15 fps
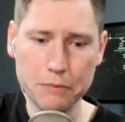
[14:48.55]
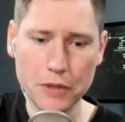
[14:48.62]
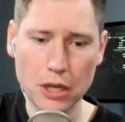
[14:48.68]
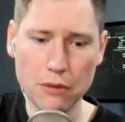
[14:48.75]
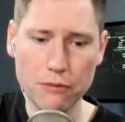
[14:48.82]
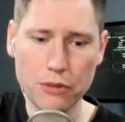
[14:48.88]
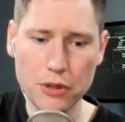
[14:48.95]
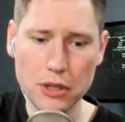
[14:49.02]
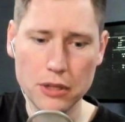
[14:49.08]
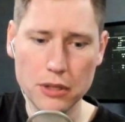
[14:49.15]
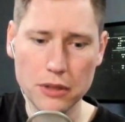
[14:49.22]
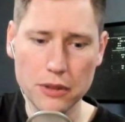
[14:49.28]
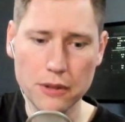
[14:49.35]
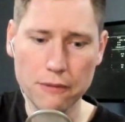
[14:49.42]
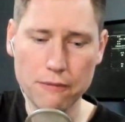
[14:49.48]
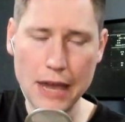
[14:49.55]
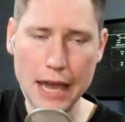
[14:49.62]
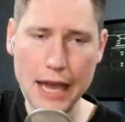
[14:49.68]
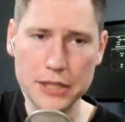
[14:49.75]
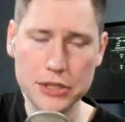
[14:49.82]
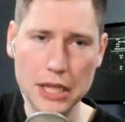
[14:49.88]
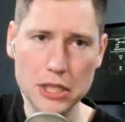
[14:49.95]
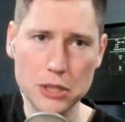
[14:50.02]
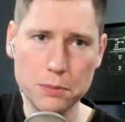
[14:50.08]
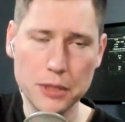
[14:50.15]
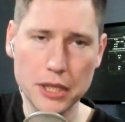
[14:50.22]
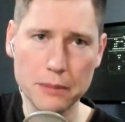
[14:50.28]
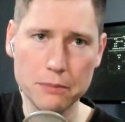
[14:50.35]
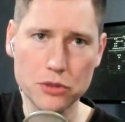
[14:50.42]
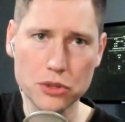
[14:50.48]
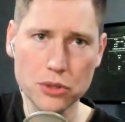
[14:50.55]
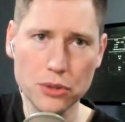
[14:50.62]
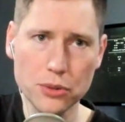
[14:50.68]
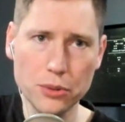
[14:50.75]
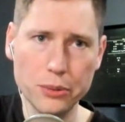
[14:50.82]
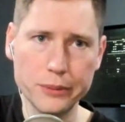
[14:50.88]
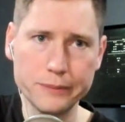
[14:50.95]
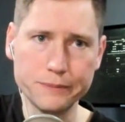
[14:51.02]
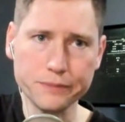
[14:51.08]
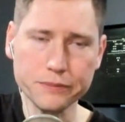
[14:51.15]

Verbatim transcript: of the, the fast HBM2